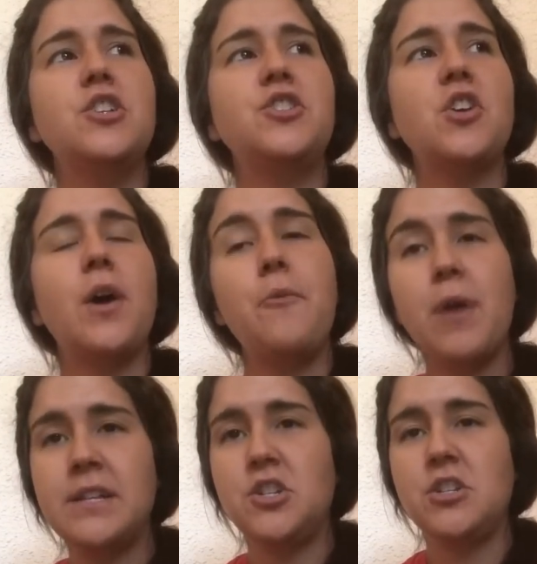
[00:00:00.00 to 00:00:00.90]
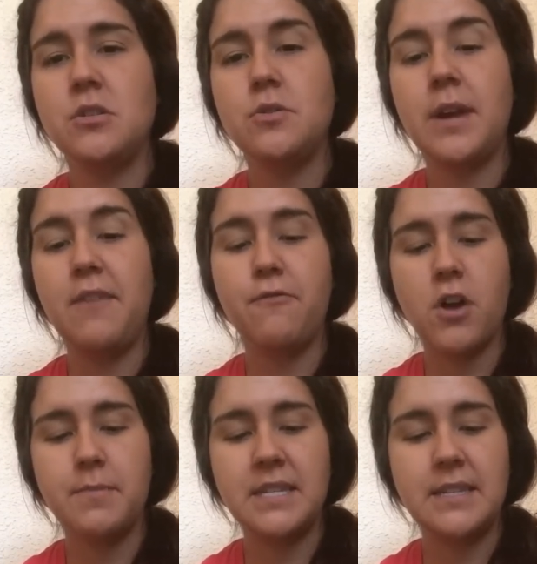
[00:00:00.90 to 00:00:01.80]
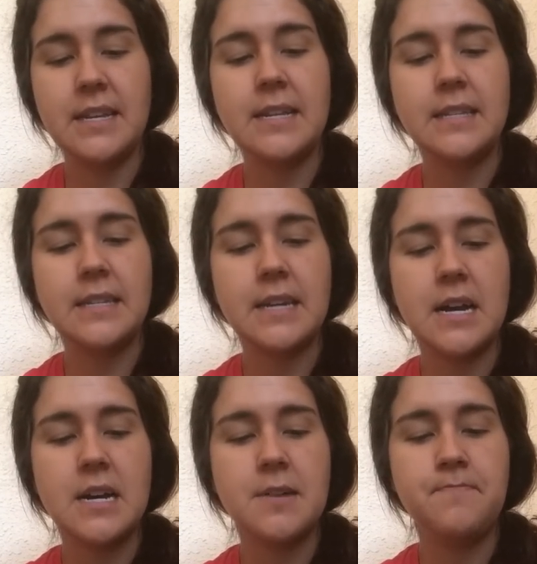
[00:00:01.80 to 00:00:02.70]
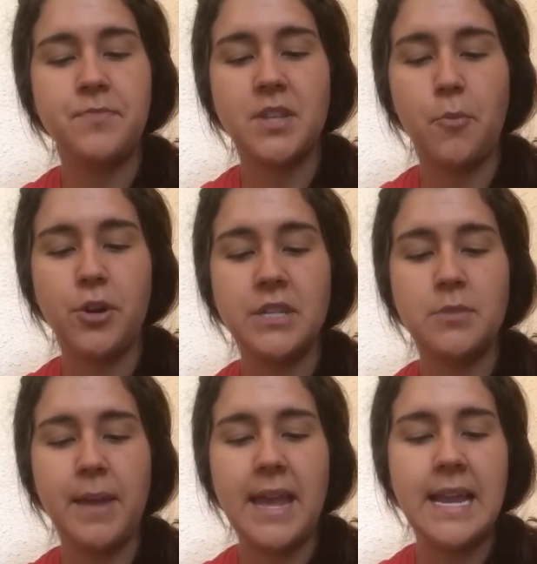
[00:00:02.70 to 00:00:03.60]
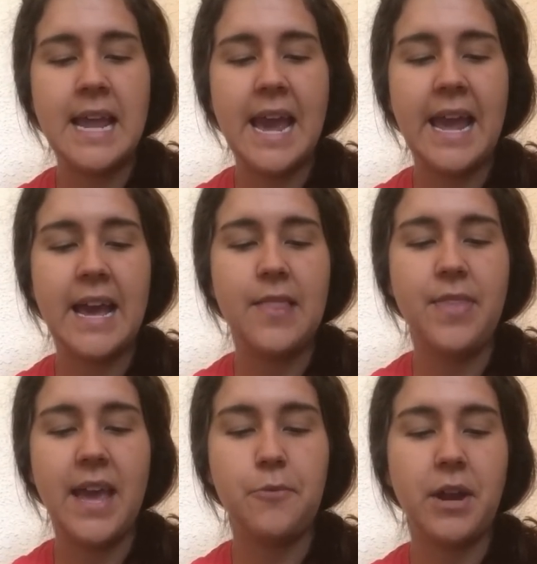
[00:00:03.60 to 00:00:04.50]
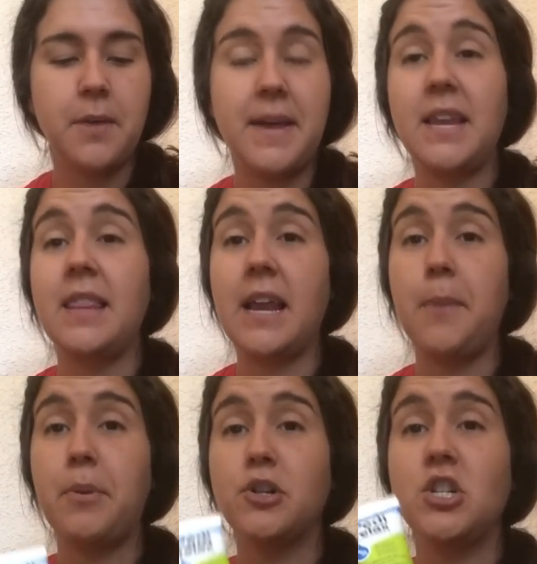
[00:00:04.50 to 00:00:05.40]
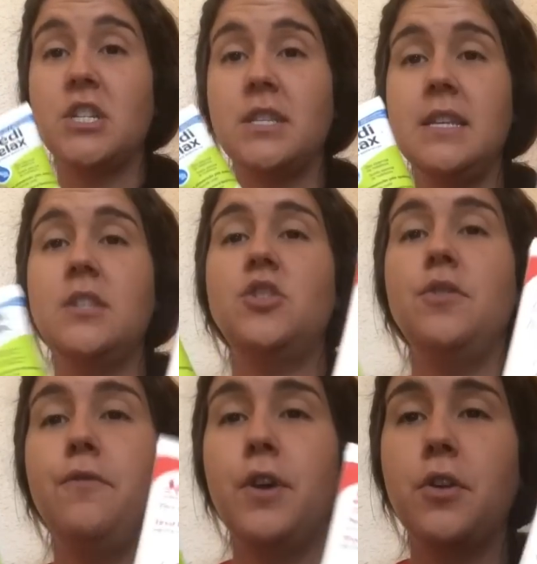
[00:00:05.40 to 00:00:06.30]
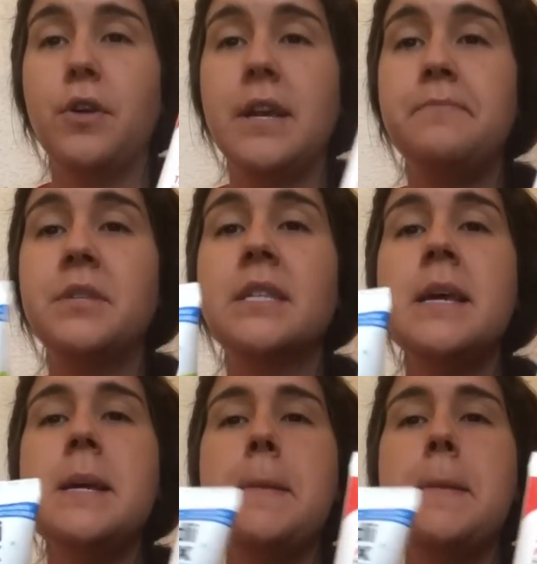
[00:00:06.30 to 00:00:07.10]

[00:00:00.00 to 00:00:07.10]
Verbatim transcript: So I went to a pharmacist um, somewhere in Spain and they had recommended that I purchase these two foot creams